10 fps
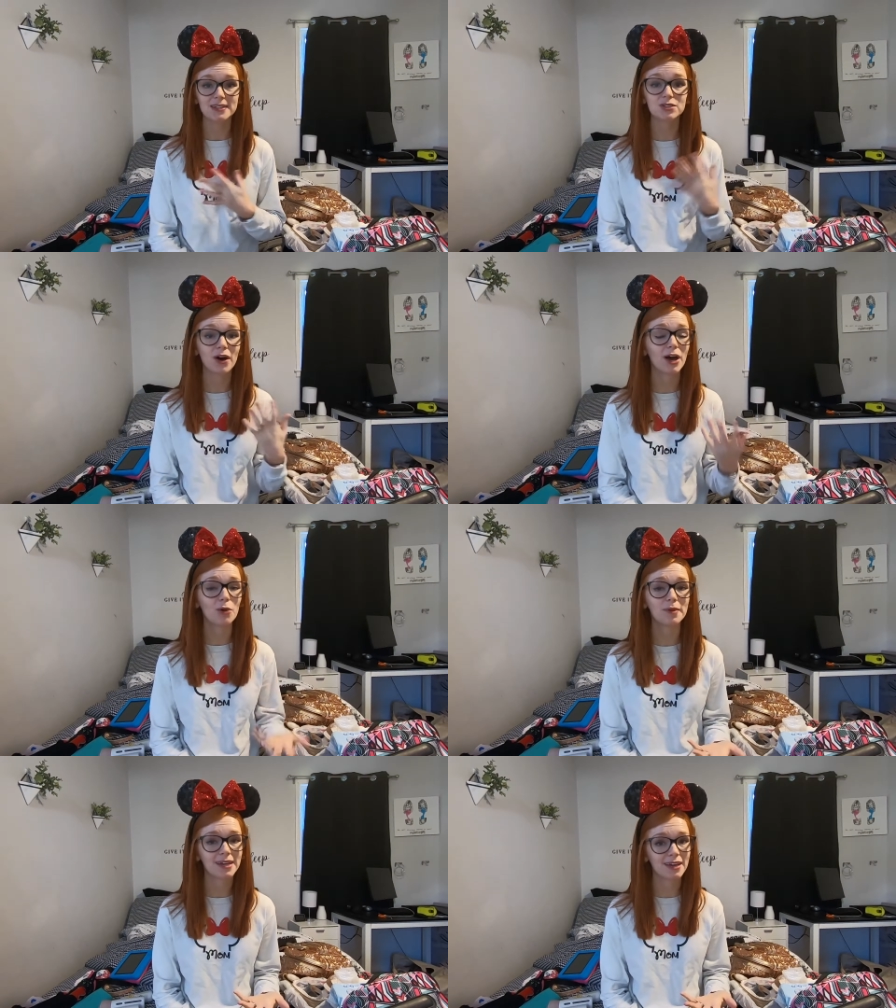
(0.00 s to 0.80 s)
So I
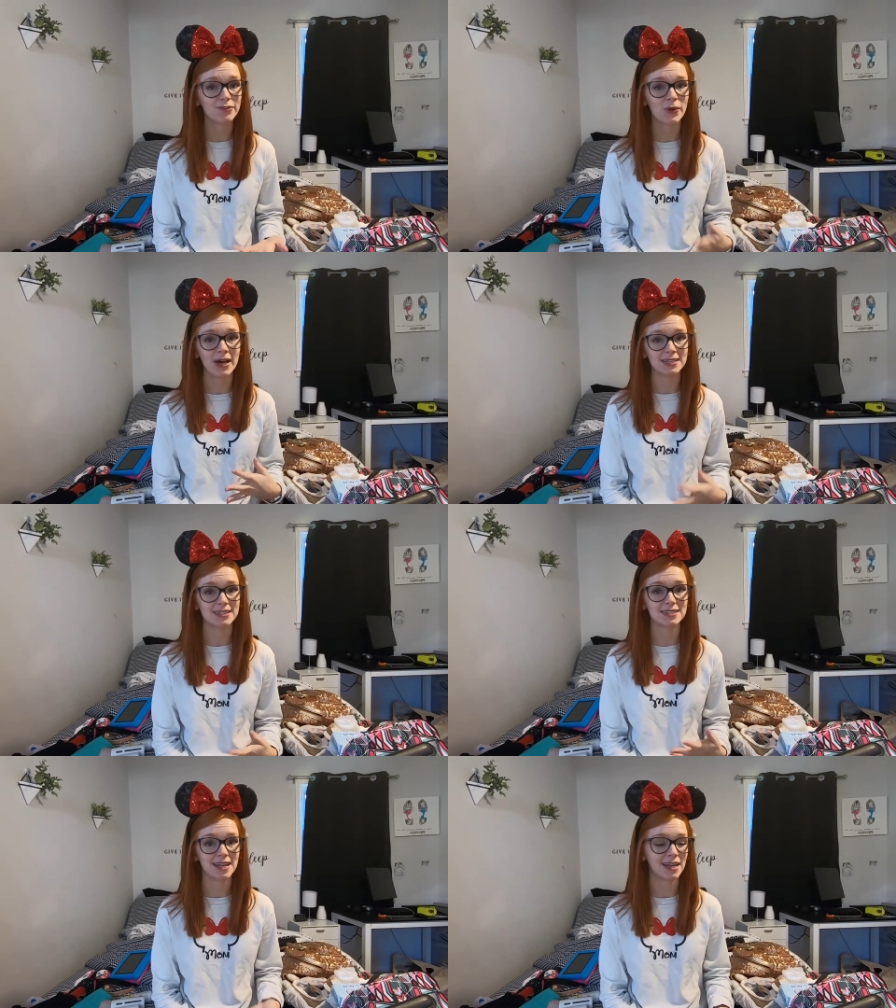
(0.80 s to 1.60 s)
hope it gave you
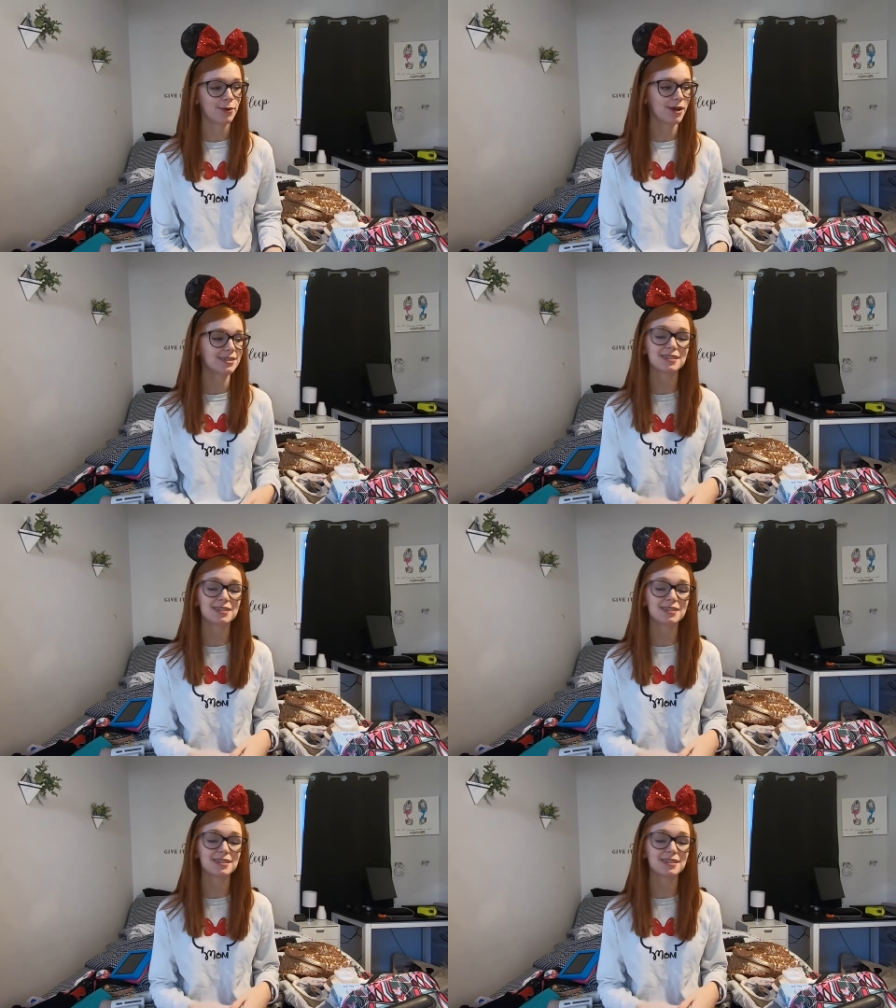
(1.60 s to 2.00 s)
ideas anyways,